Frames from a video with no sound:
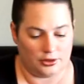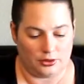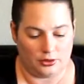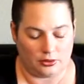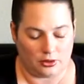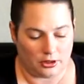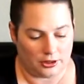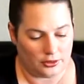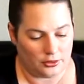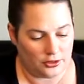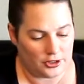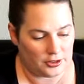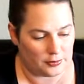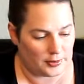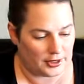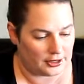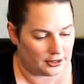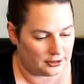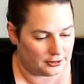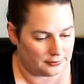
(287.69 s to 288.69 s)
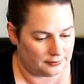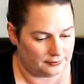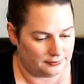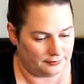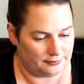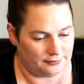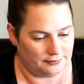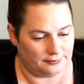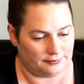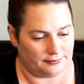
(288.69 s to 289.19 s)
to our noisemaker.
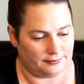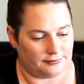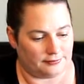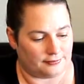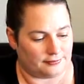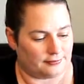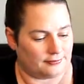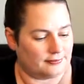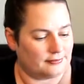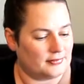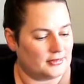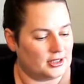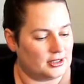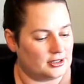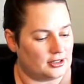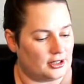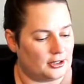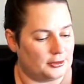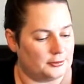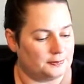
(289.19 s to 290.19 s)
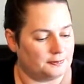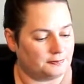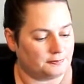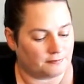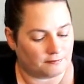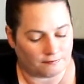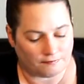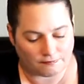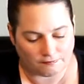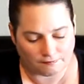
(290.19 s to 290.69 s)
So,
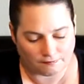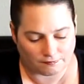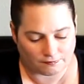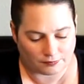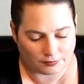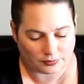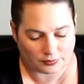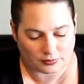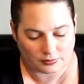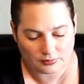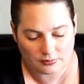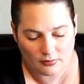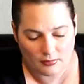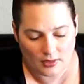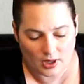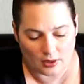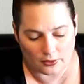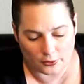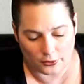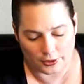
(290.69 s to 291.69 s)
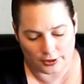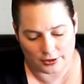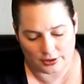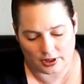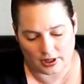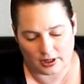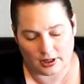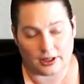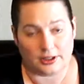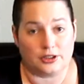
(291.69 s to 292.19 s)
of course,
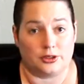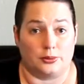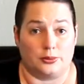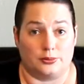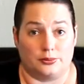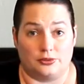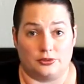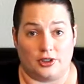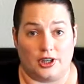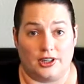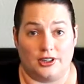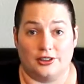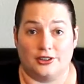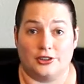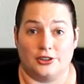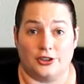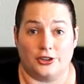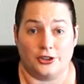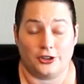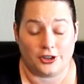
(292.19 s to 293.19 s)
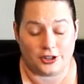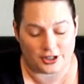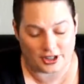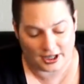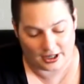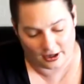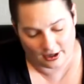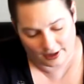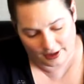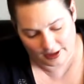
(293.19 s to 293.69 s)
I like to write Earth
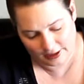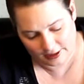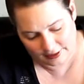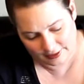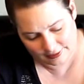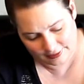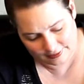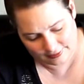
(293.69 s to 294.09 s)
Day on it.